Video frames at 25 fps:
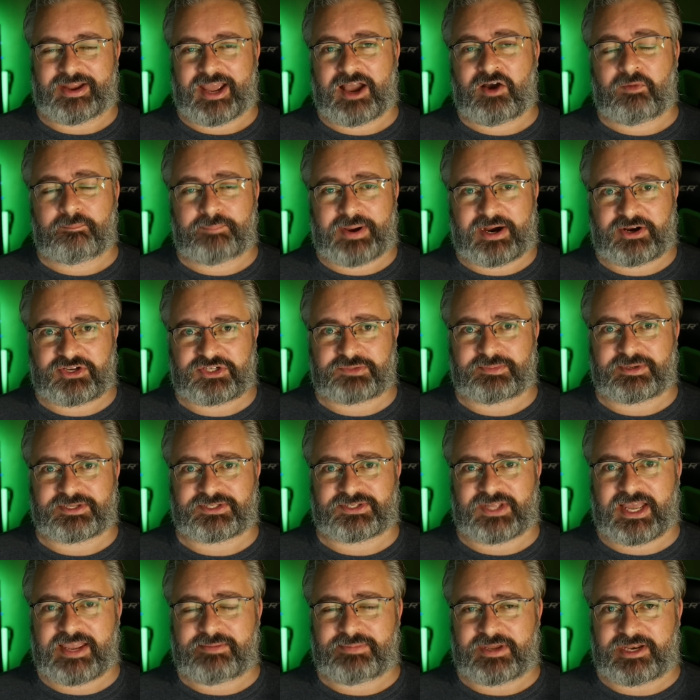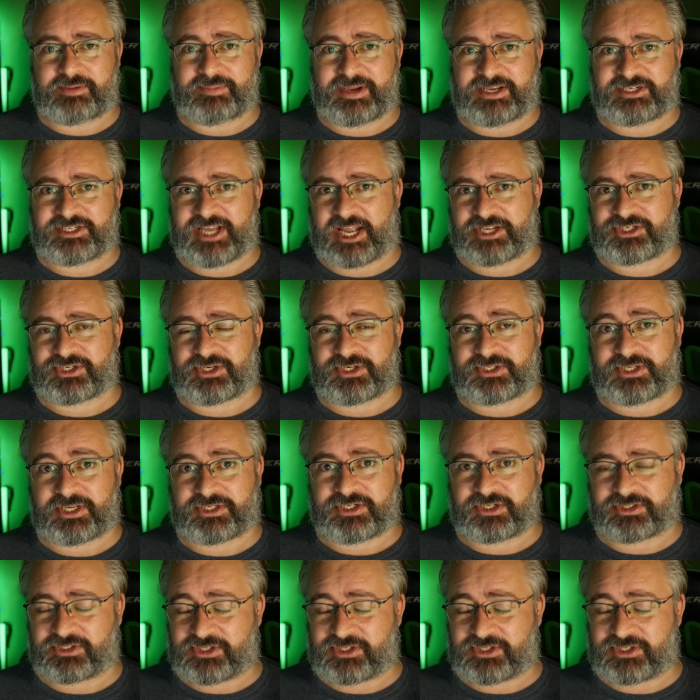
How embarrassed must they be to be attached to such a